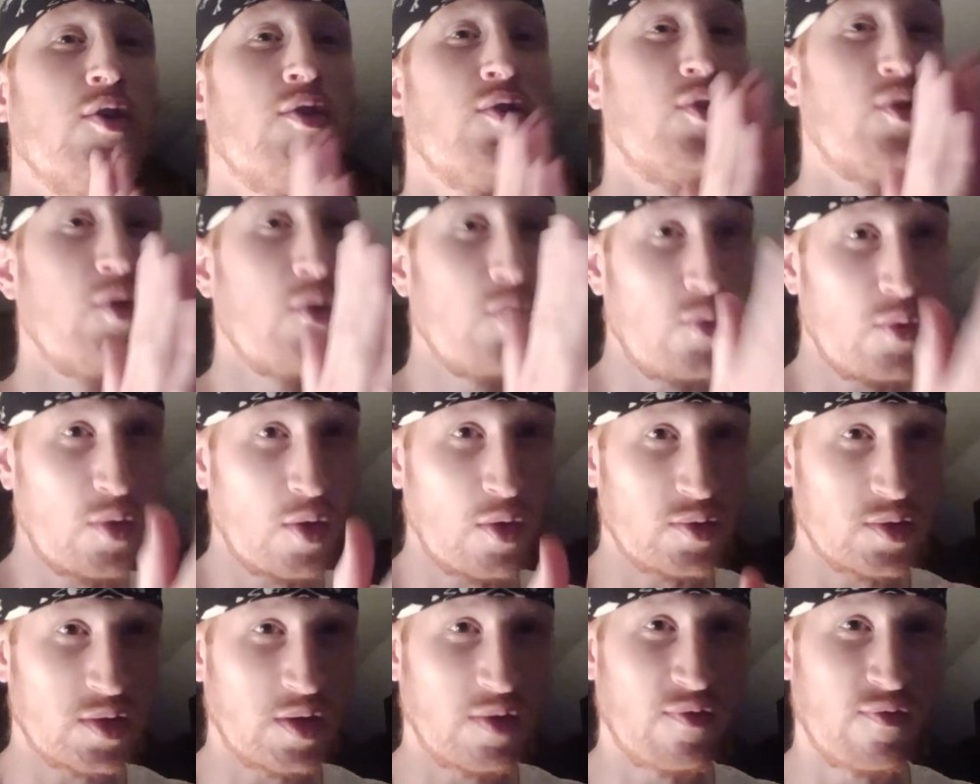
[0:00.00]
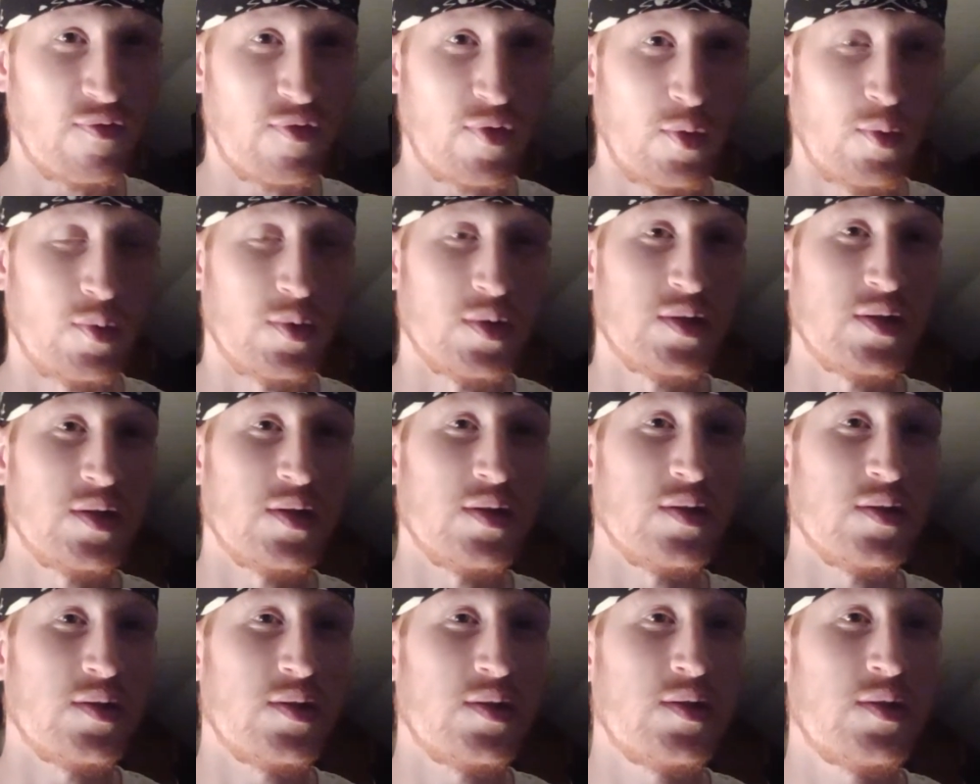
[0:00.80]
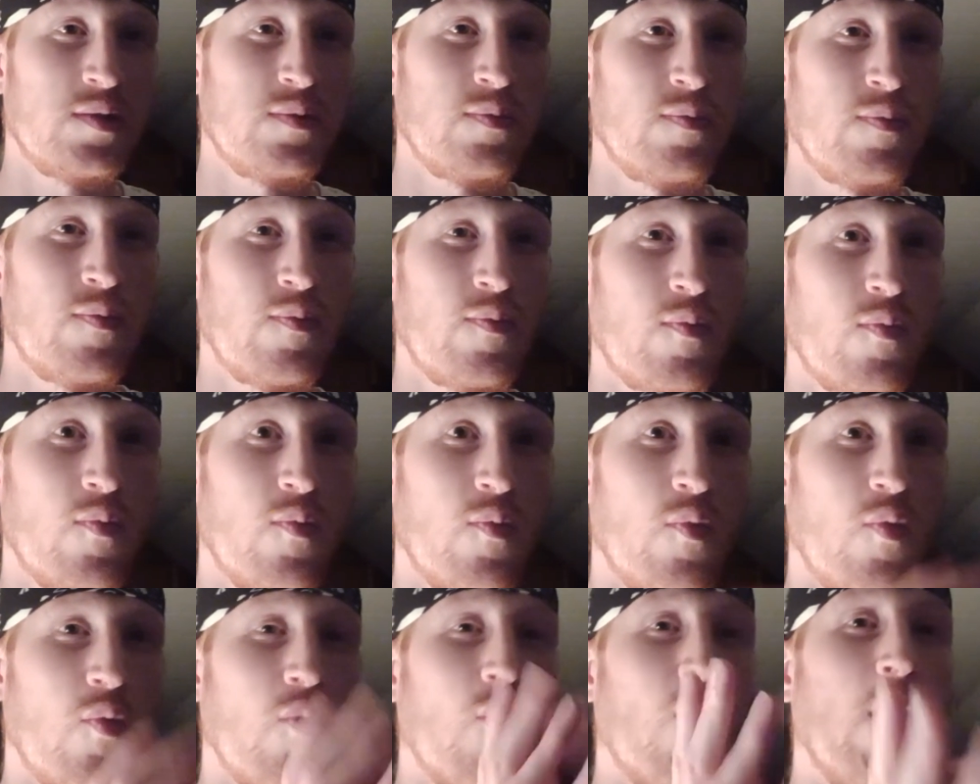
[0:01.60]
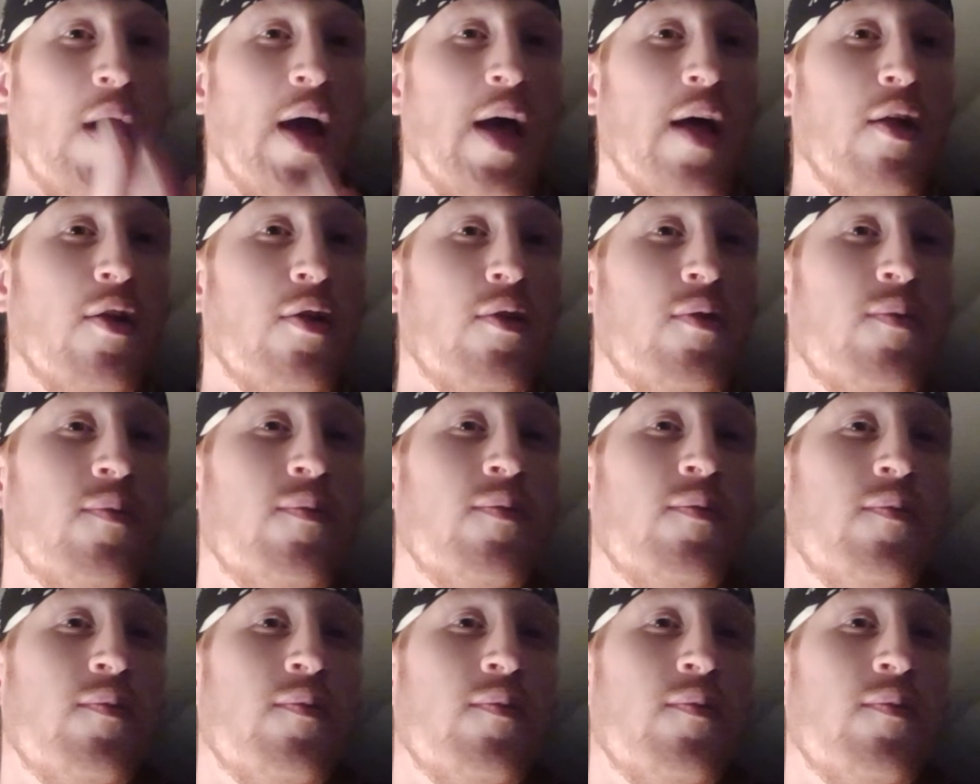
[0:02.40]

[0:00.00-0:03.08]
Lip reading: do those influences well.